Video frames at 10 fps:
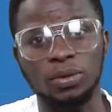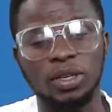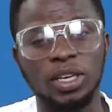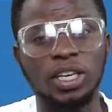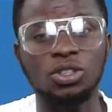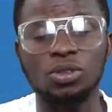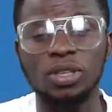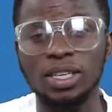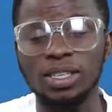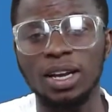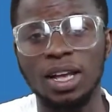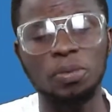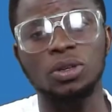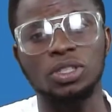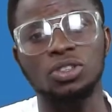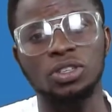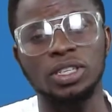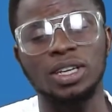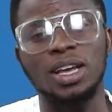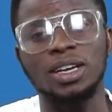in today's class, we'll be
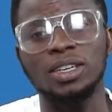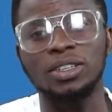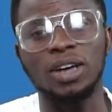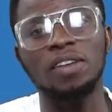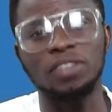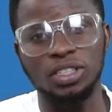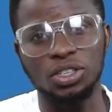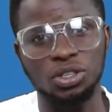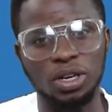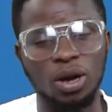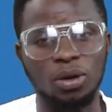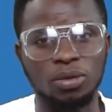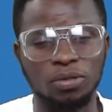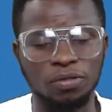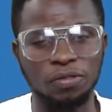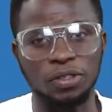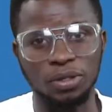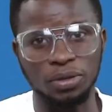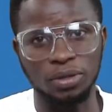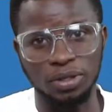considering gravitational
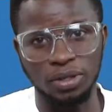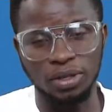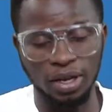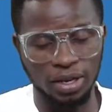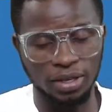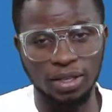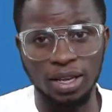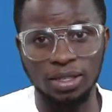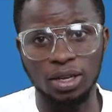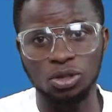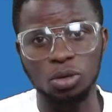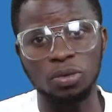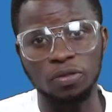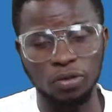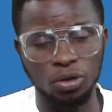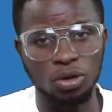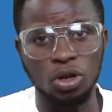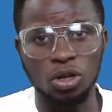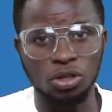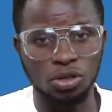field. Yes, that's our topic for
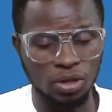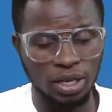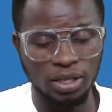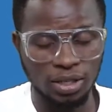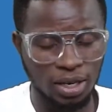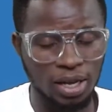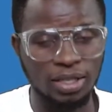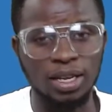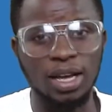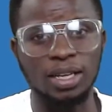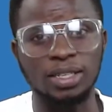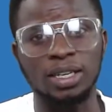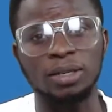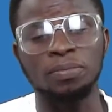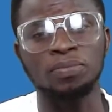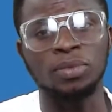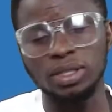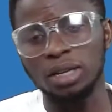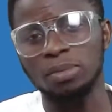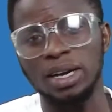today's class. And let
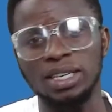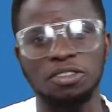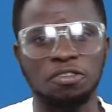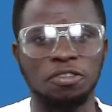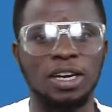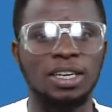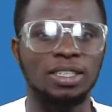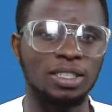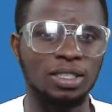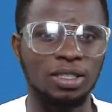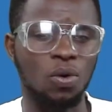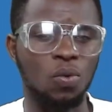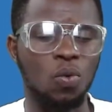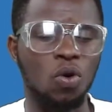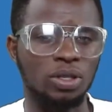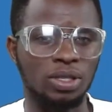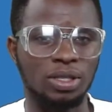us start by defining what the